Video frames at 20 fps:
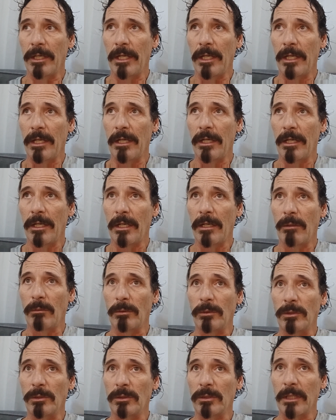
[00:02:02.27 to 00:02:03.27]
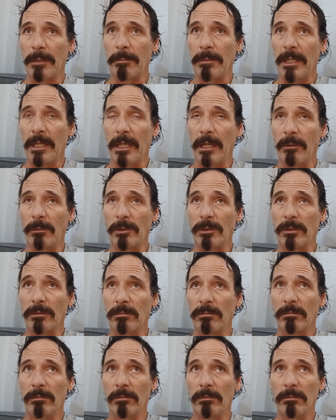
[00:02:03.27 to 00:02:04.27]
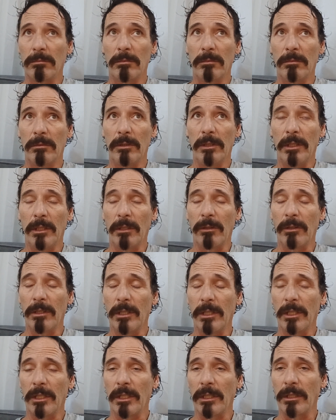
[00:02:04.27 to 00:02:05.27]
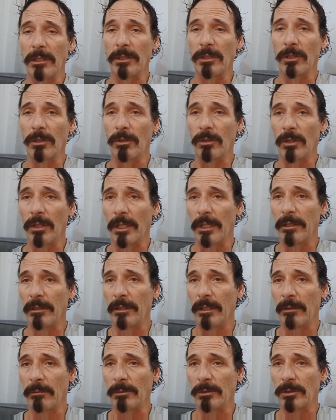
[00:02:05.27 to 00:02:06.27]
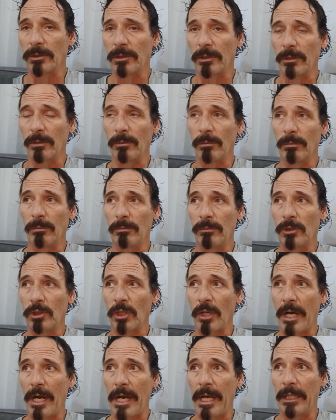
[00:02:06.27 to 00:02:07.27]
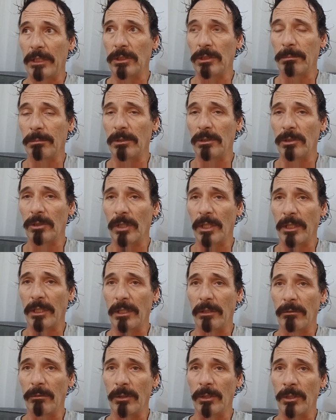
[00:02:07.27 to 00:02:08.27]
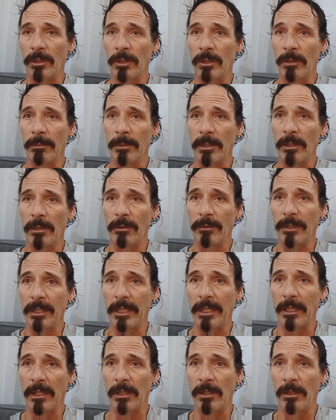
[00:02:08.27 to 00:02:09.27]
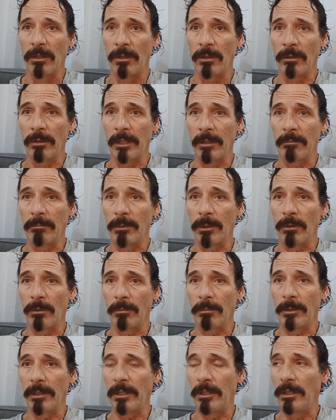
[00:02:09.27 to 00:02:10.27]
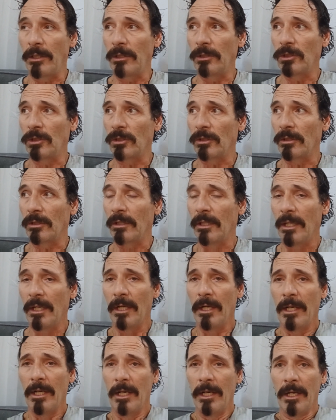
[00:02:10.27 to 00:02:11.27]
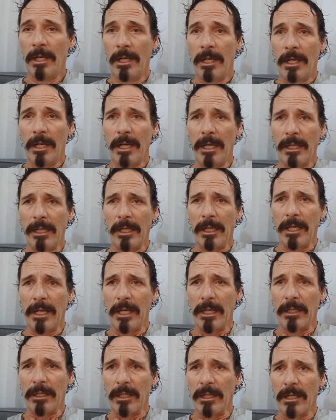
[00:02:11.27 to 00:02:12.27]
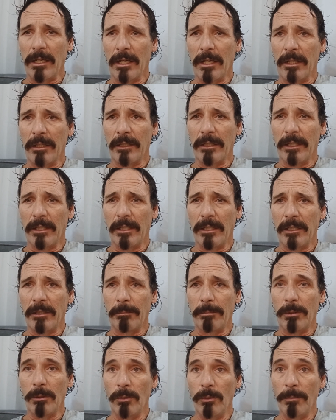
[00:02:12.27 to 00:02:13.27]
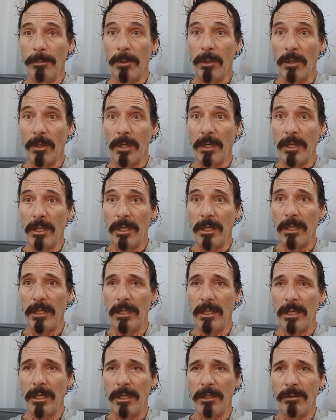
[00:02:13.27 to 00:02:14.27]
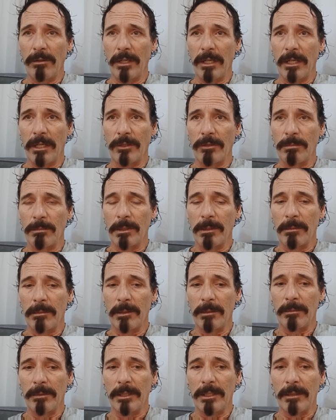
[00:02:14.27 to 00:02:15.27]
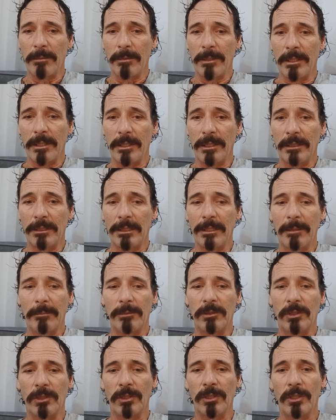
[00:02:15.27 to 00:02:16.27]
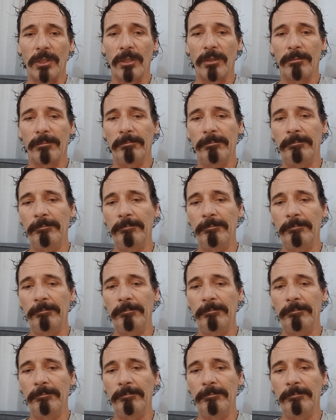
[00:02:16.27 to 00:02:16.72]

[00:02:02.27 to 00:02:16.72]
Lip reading: and I was hugging the toilet. I was so trash. Been drinking rum all day long at Myrtle Beach and hanging out at the Holiday Inn pool party. Yeah, you guys remember them damn days, I'm sure.